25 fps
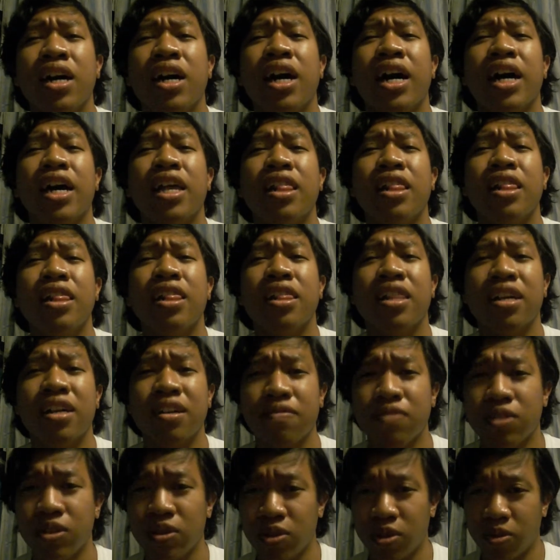I
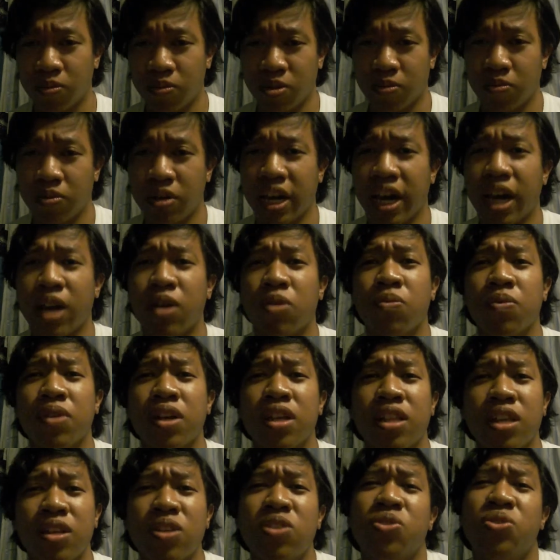love Superboy. I
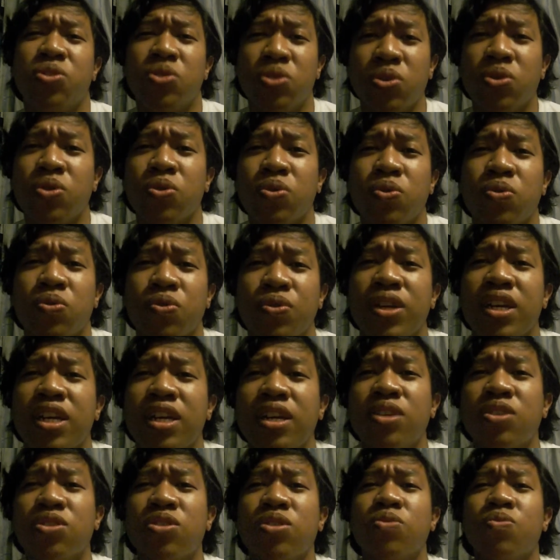really do. He
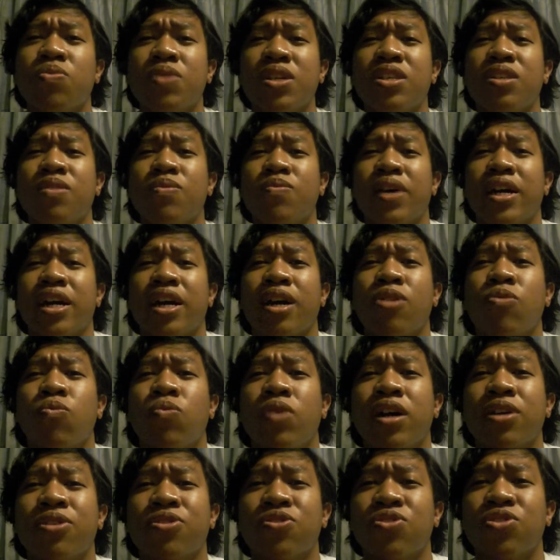is the reason why I
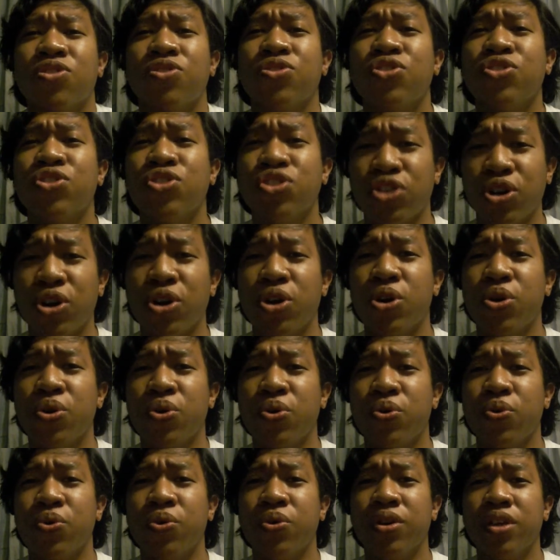watch the
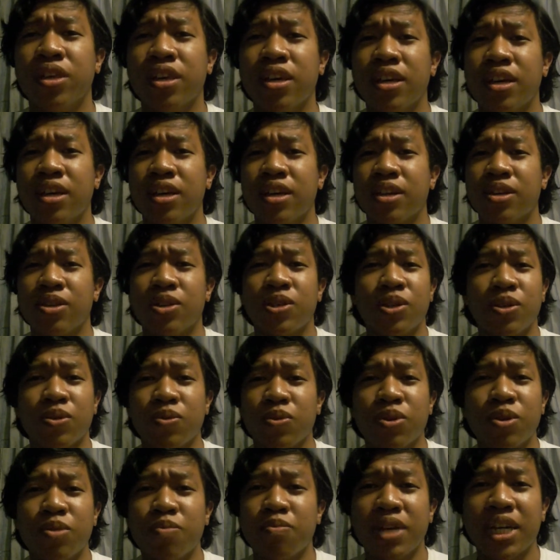show.
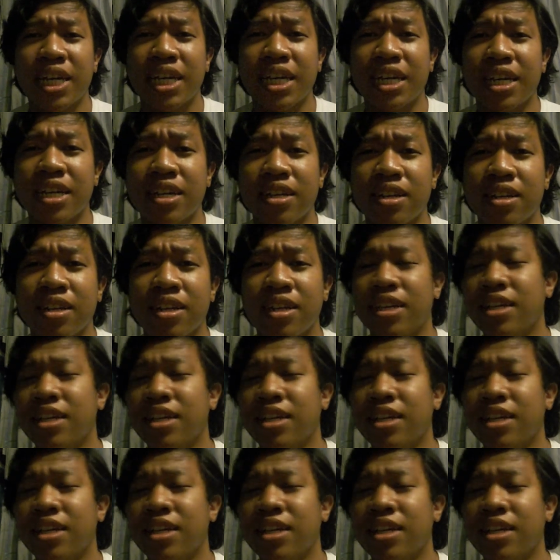Screw Megan.